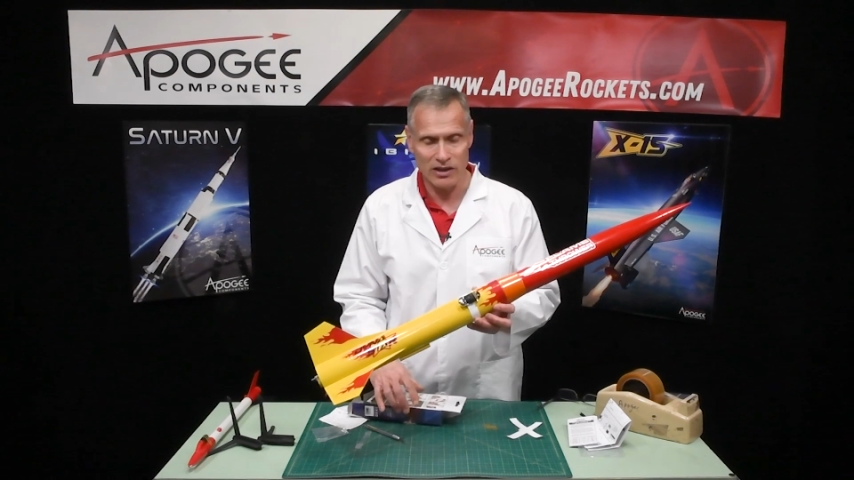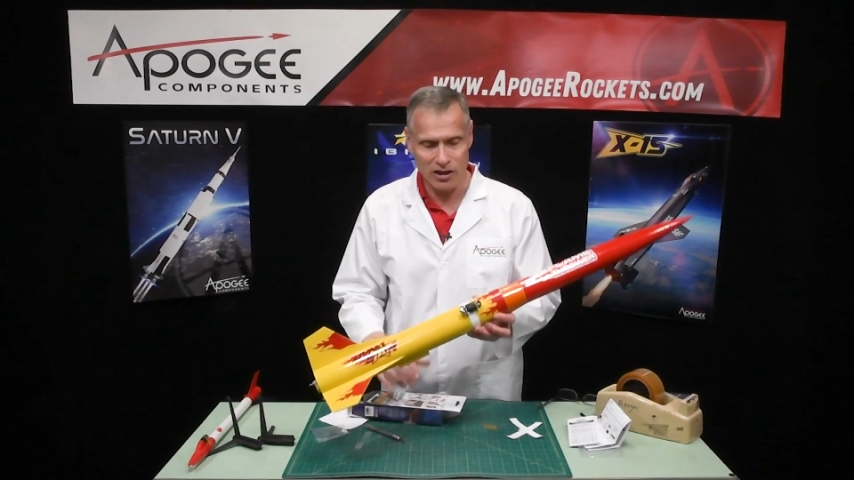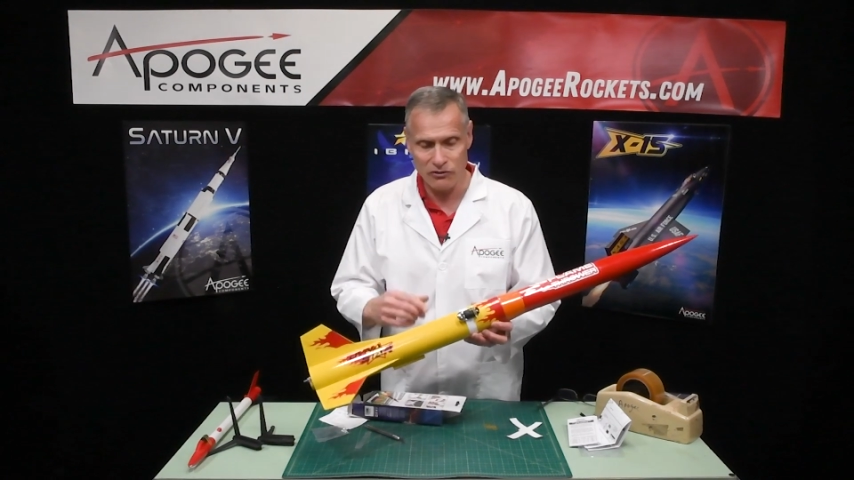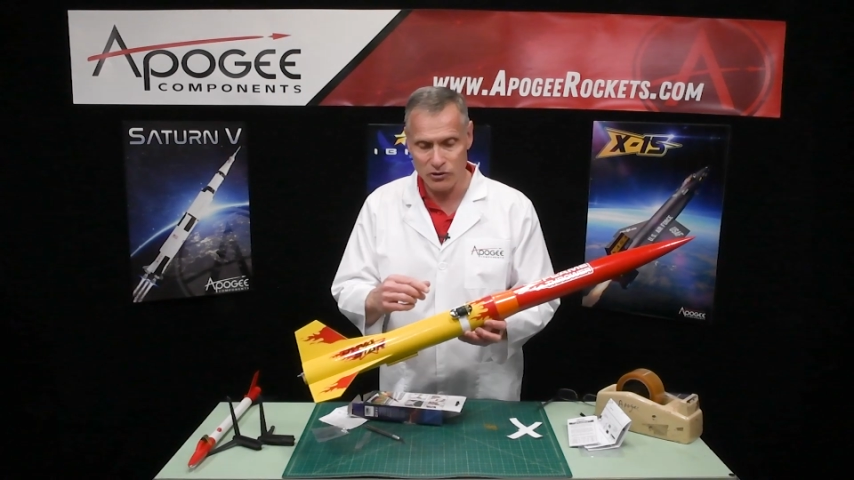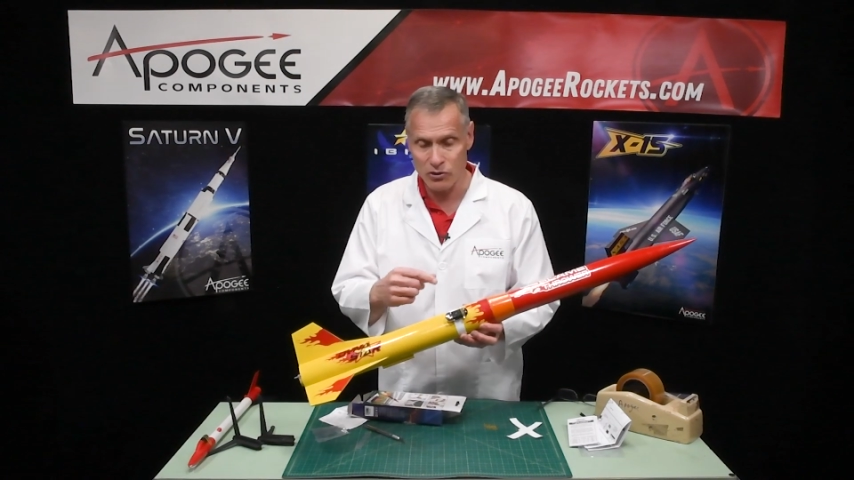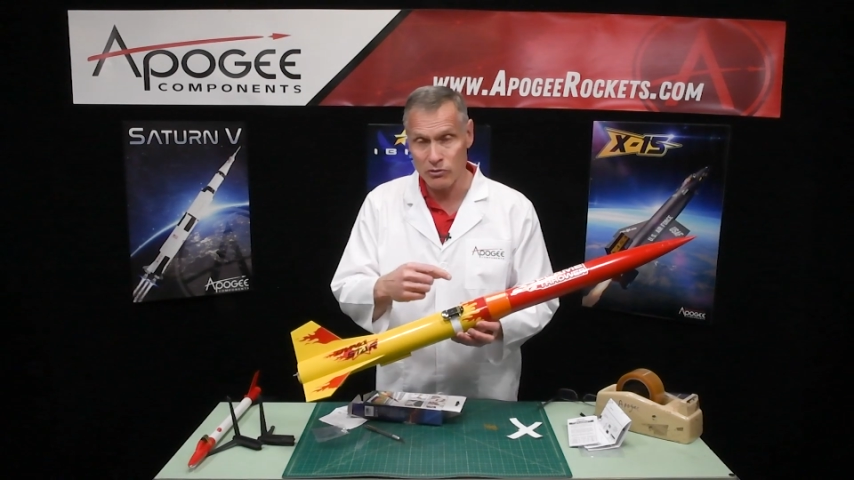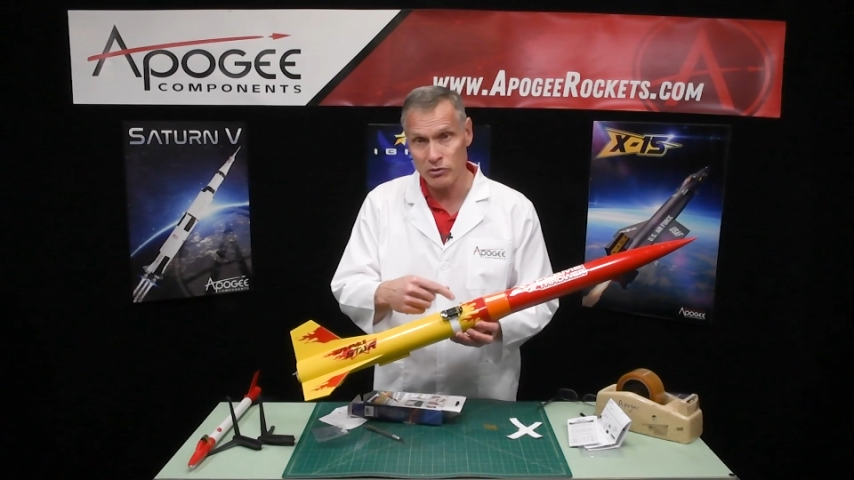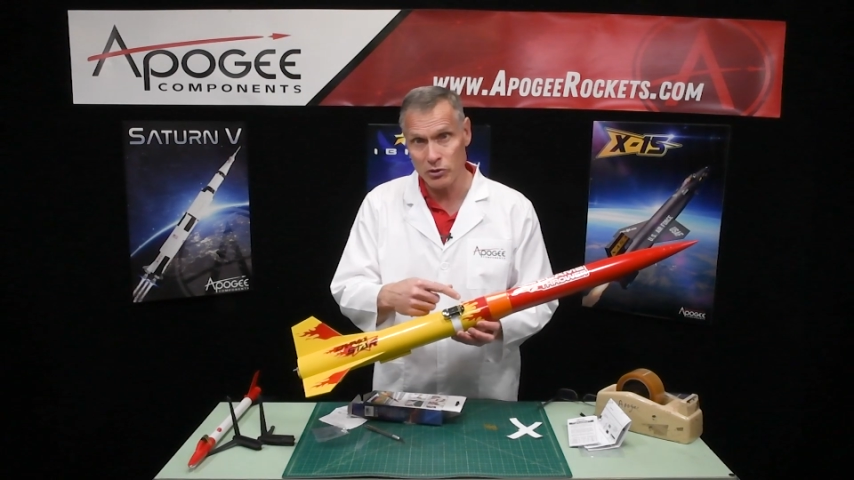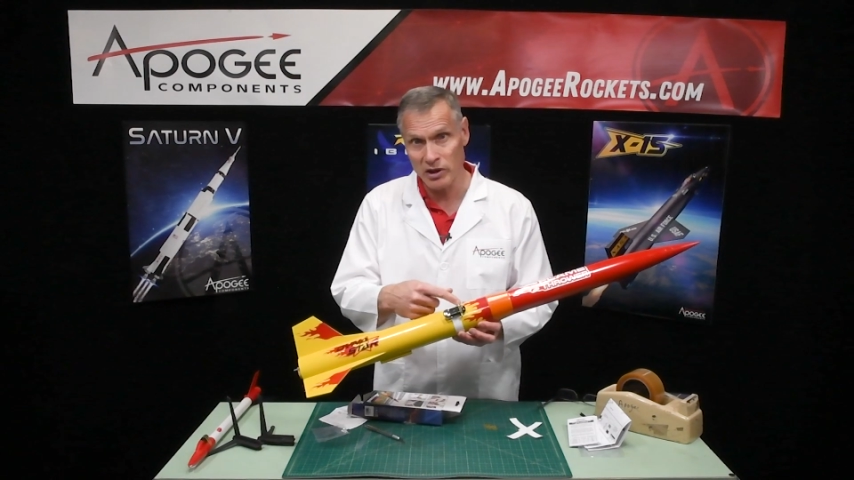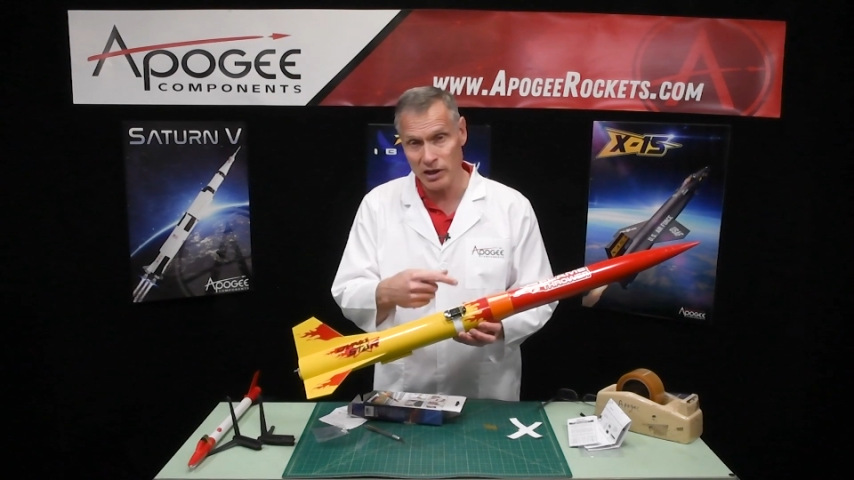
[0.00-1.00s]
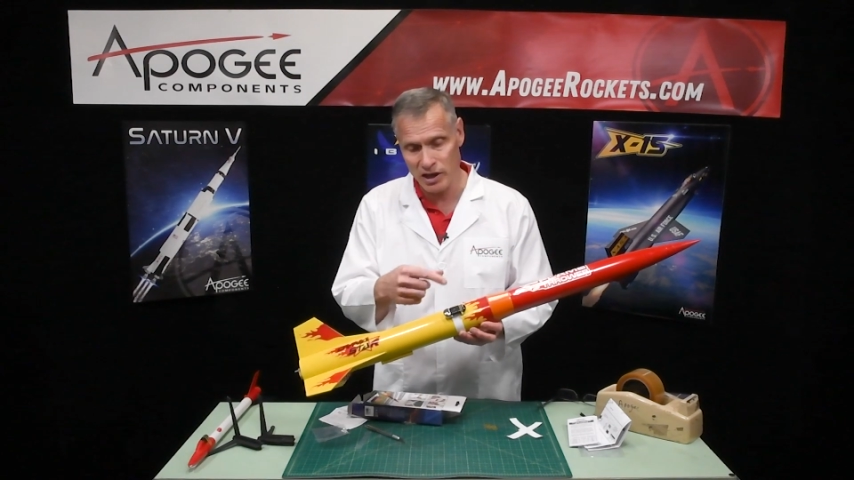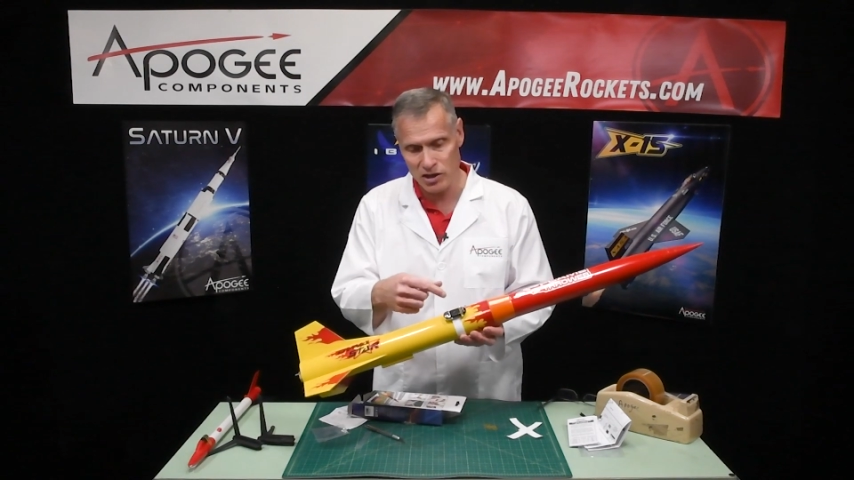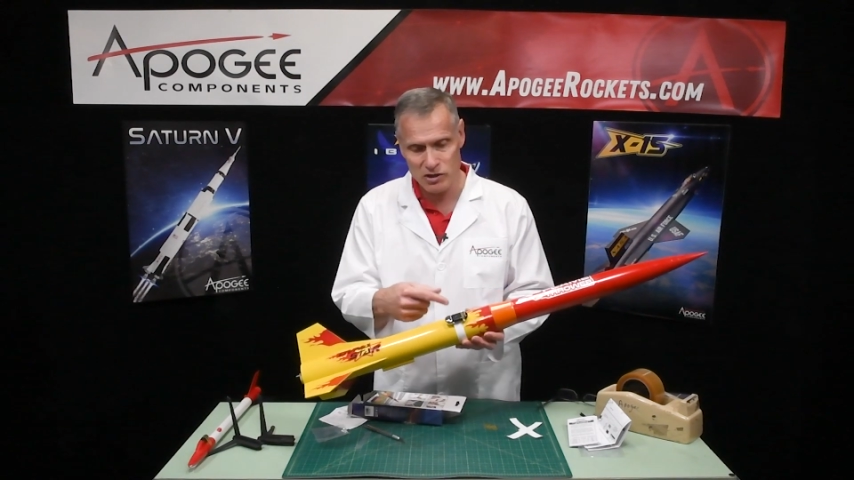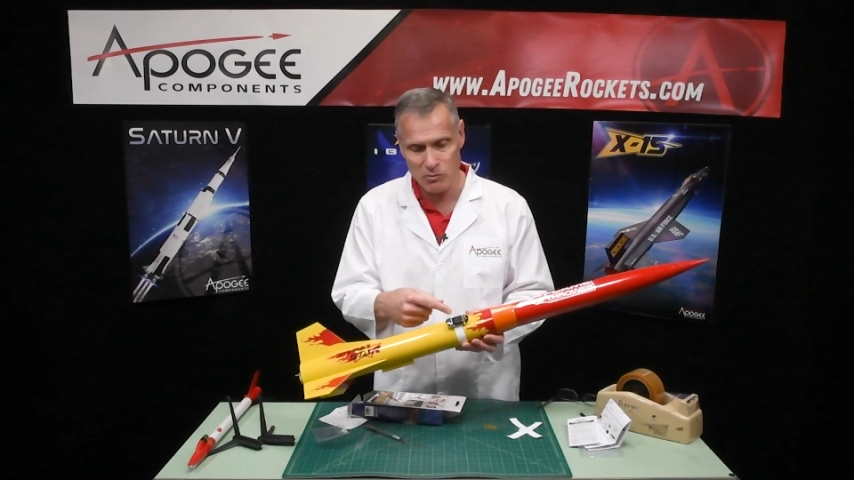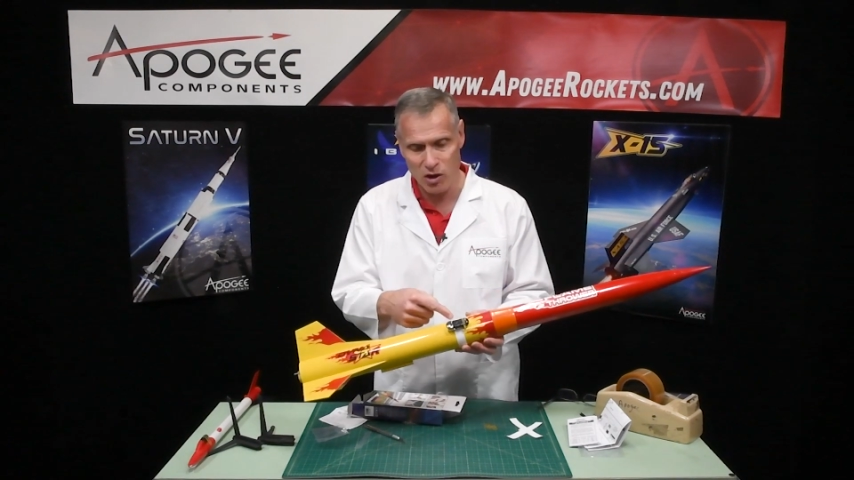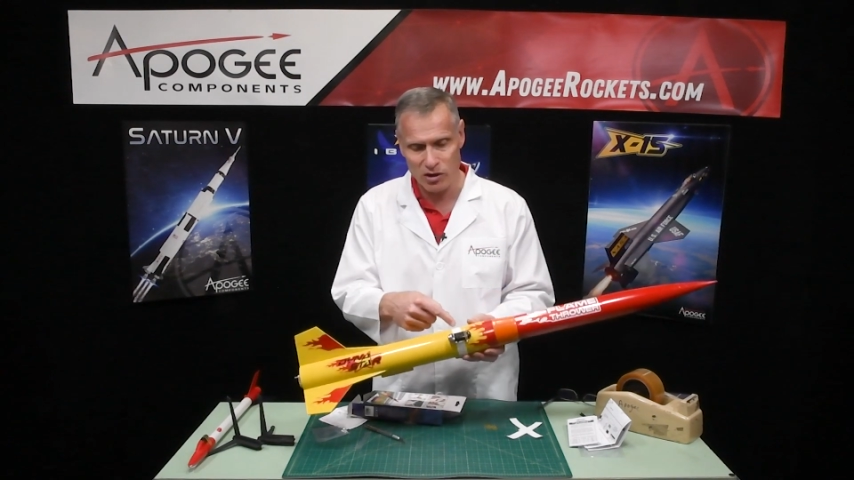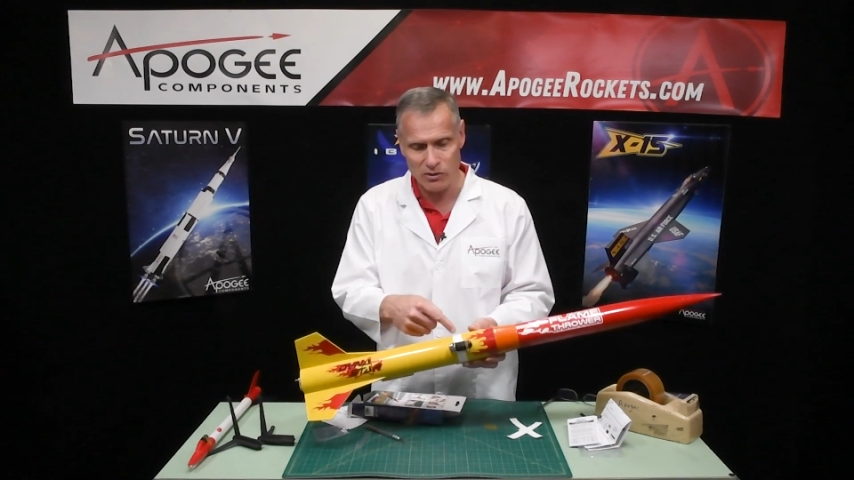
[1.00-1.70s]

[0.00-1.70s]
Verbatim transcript: And if you're doing it on a smaller